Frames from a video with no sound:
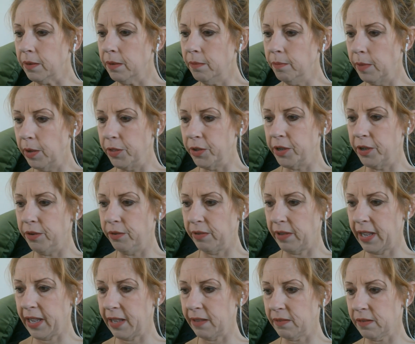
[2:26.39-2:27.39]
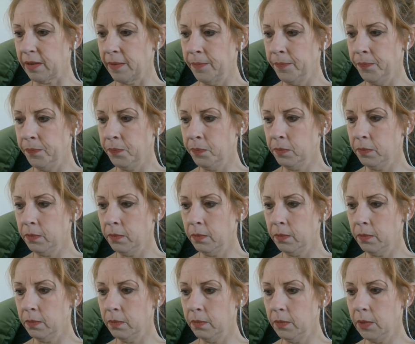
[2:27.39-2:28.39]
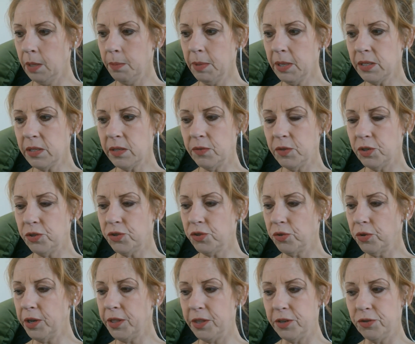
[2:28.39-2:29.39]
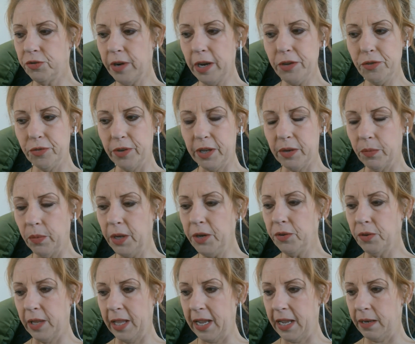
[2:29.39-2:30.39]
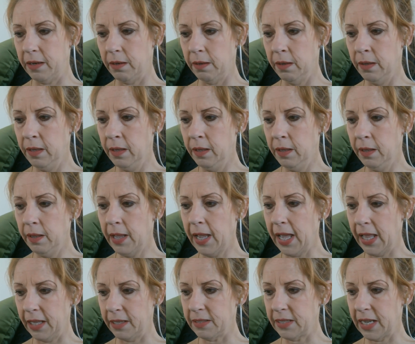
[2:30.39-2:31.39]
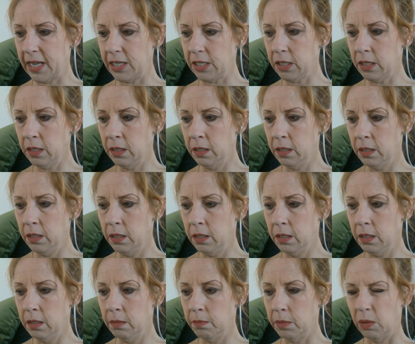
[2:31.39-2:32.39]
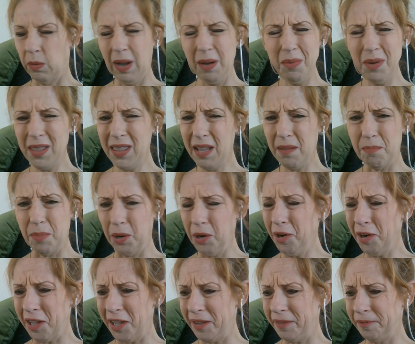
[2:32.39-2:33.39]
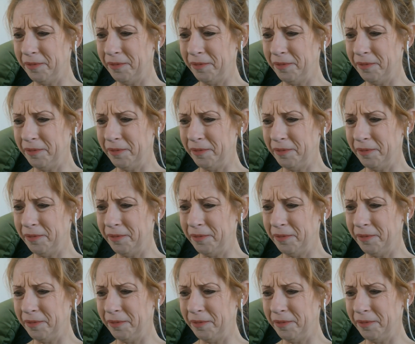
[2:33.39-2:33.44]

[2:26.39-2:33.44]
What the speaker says: Mother Goose asked. "They must have destroyed the treasury in Wonderland," Alex asked. "But why would they burn it?"